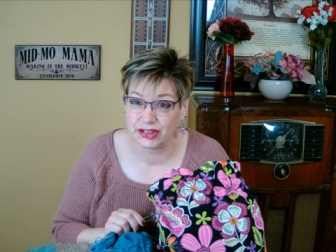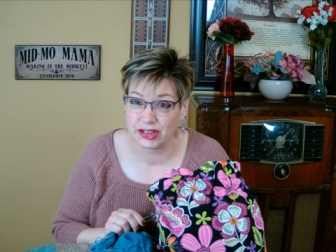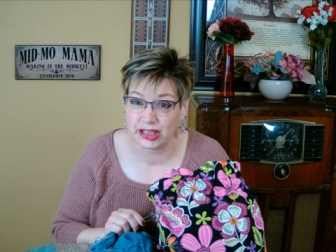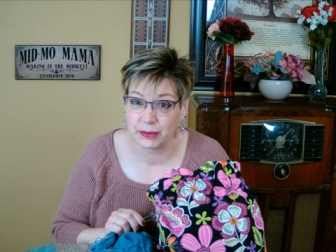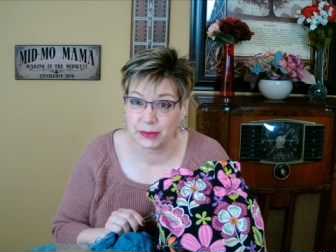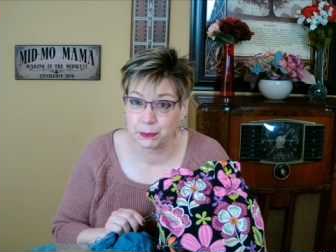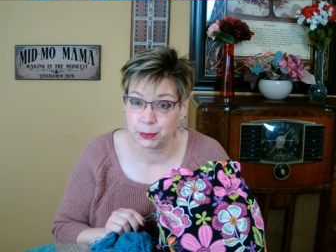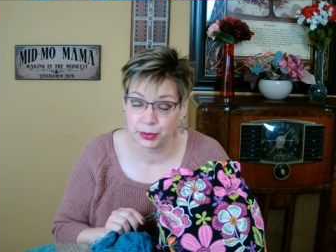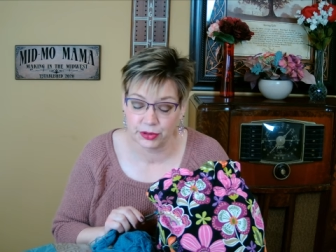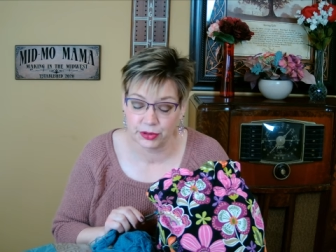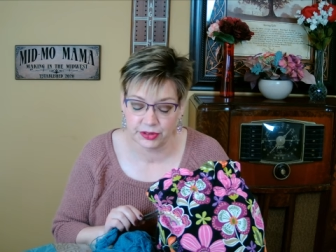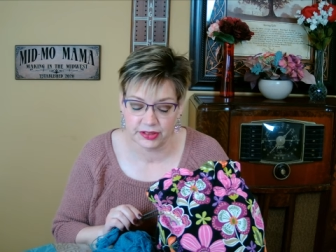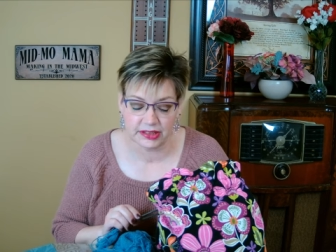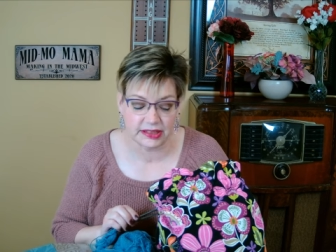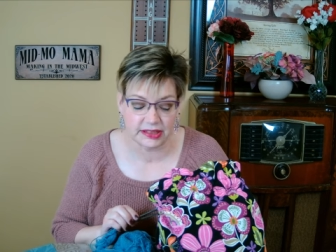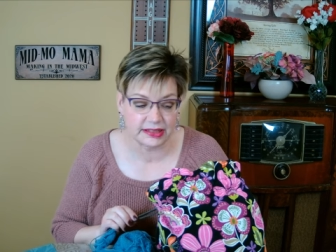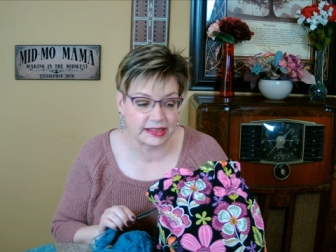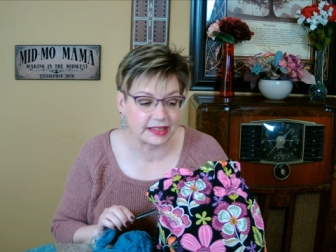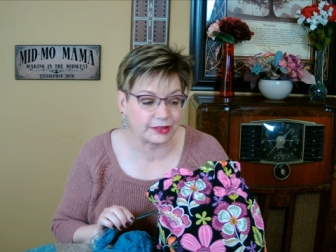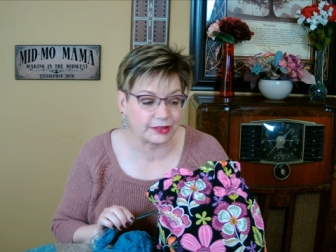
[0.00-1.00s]
chip
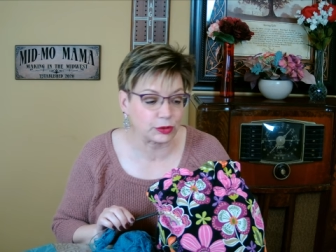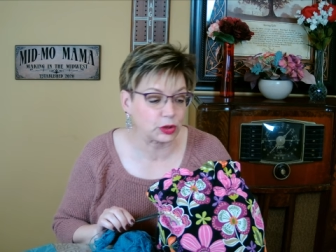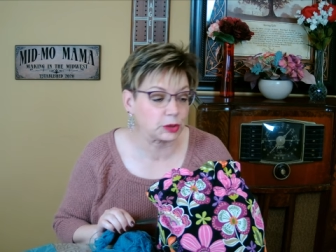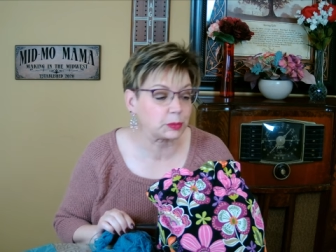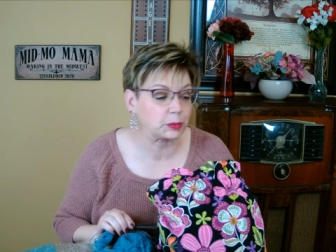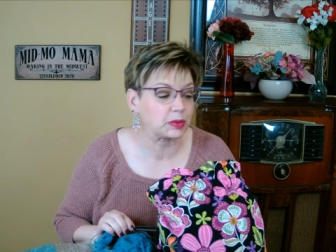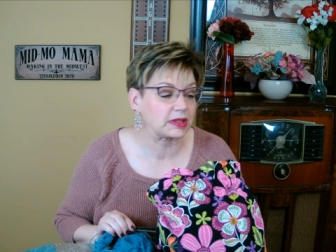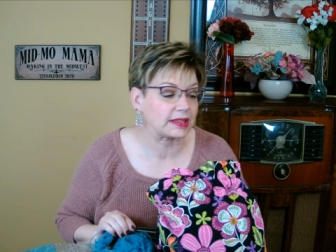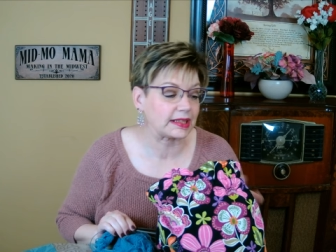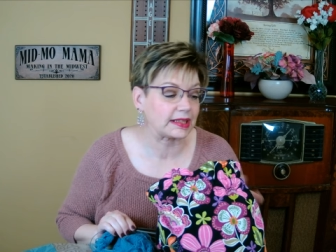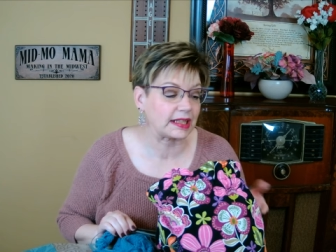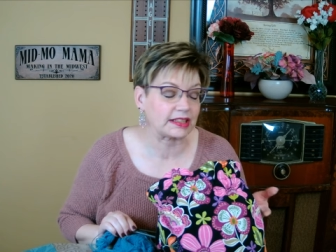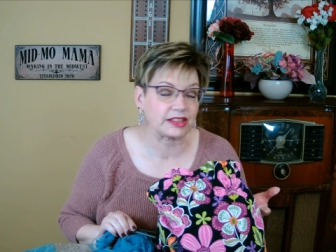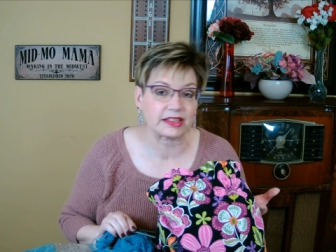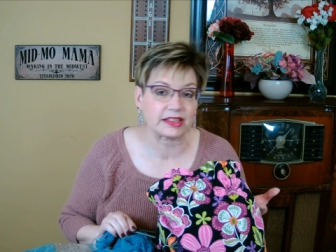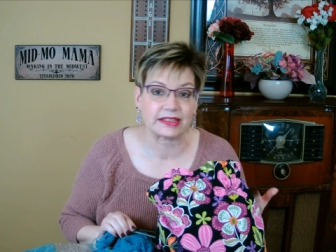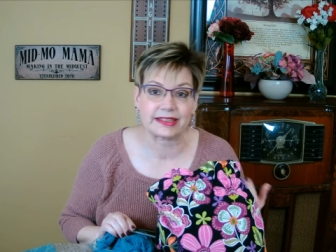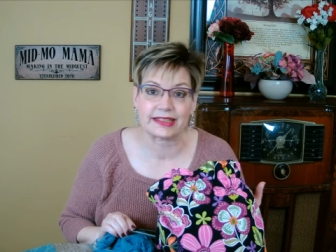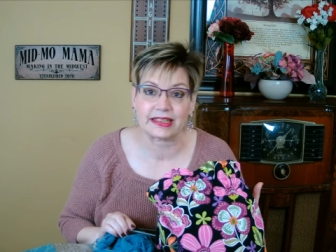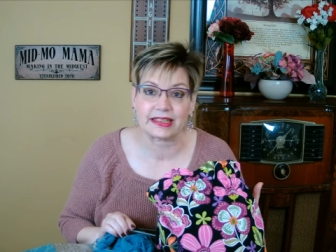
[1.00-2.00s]
person and normally I
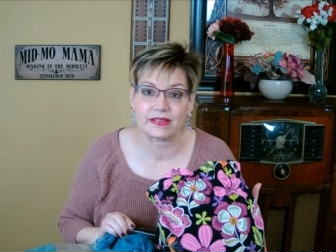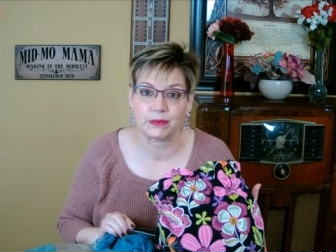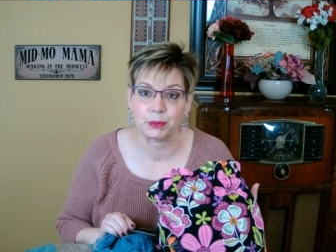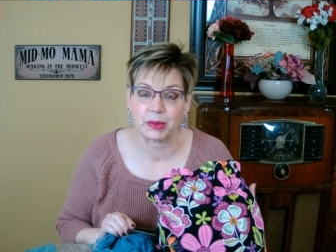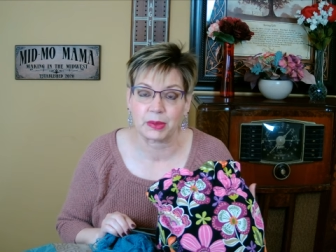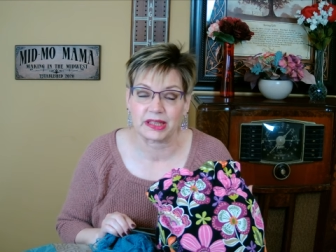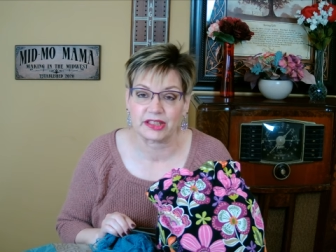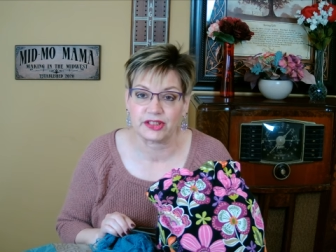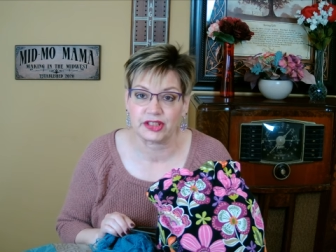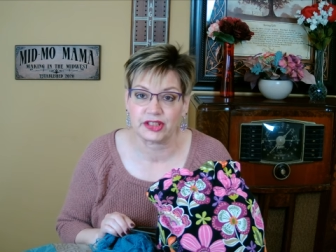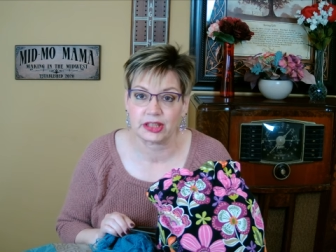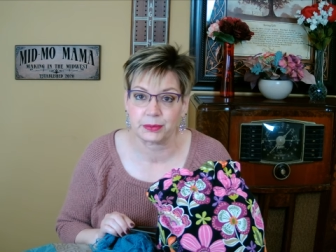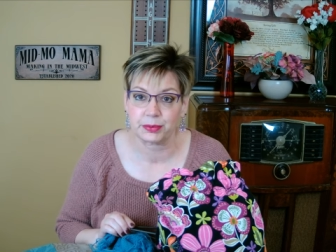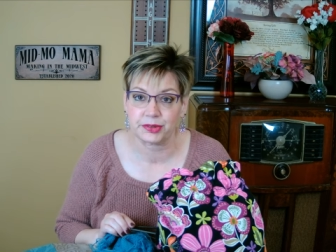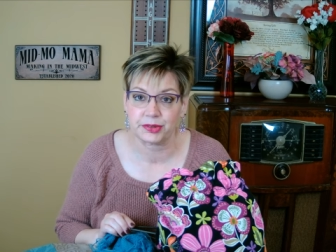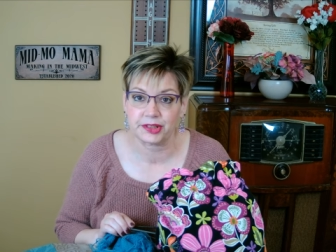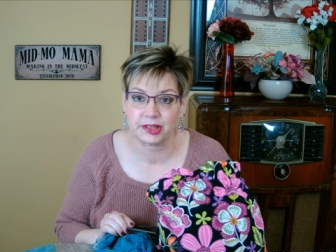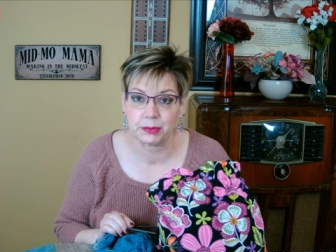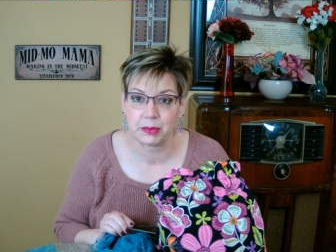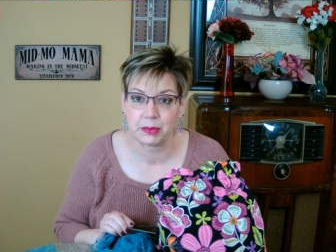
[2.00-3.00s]
just give my
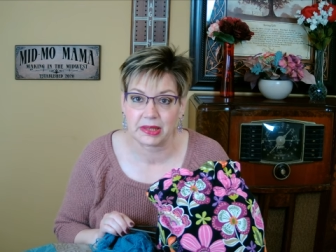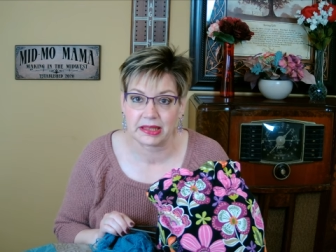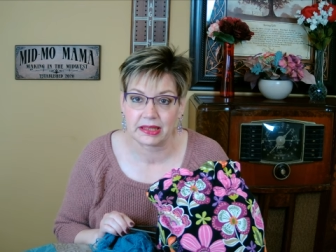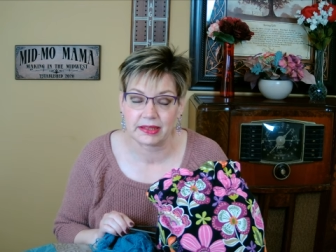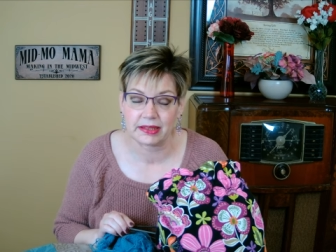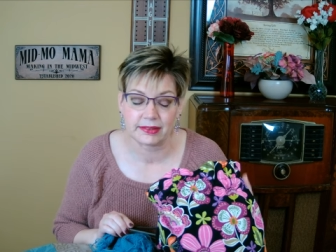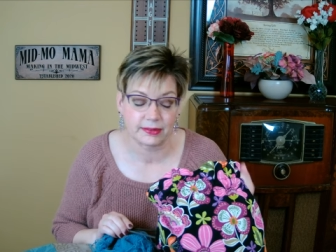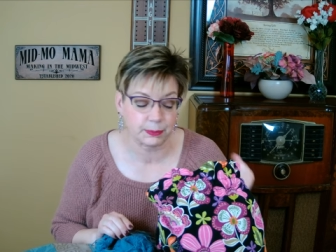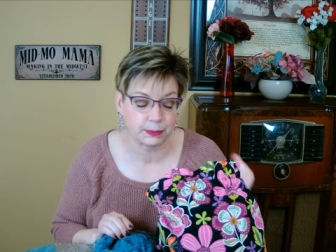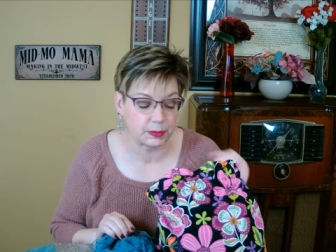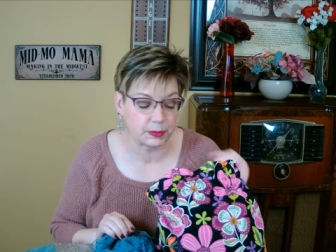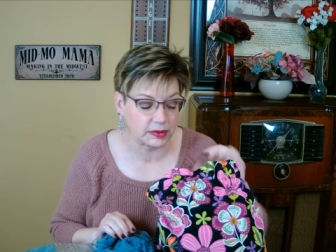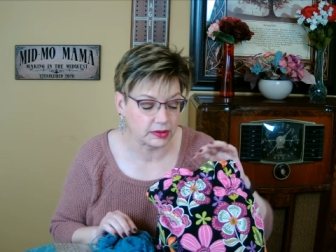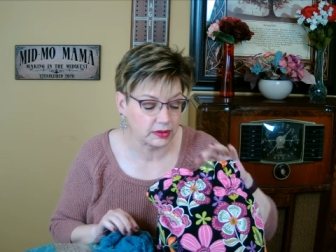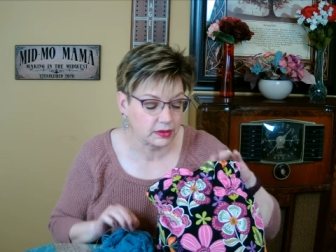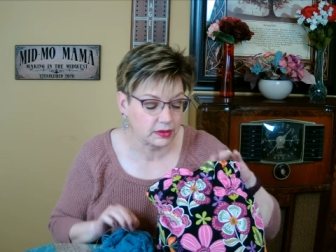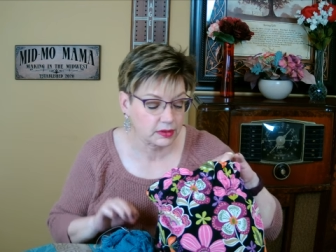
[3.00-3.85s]
chips to my husband.